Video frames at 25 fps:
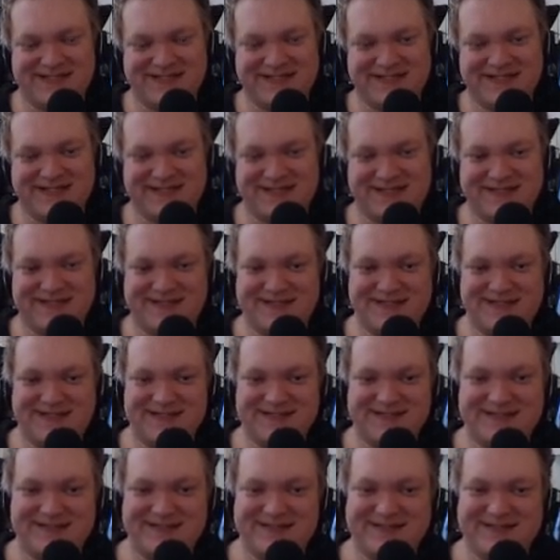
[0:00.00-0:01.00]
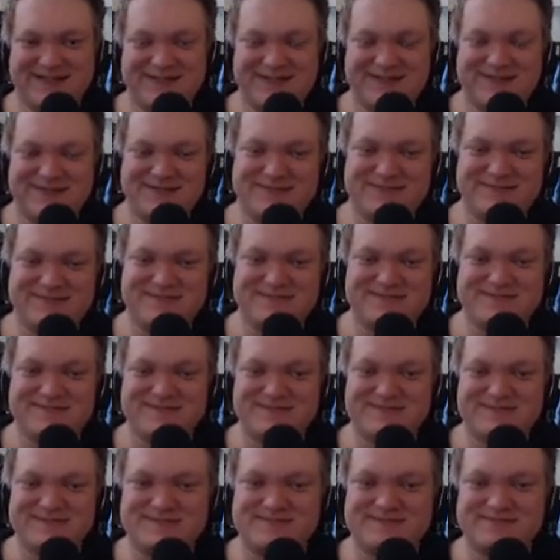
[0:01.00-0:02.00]

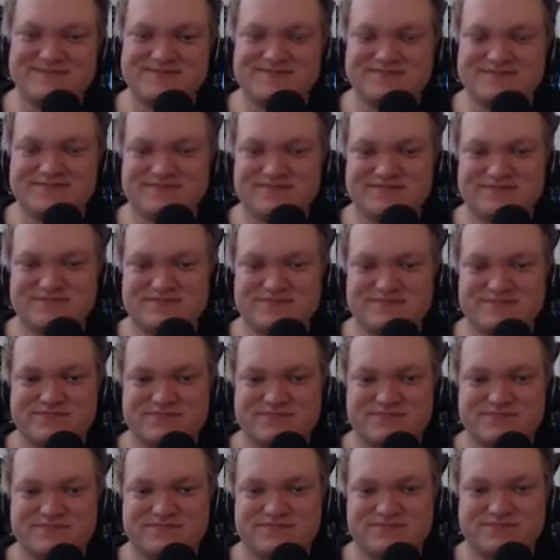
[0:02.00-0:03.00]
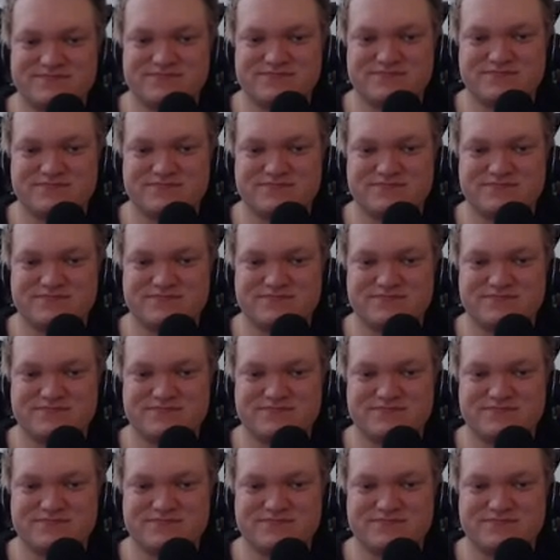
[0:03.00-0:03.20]
The person shown says nothing.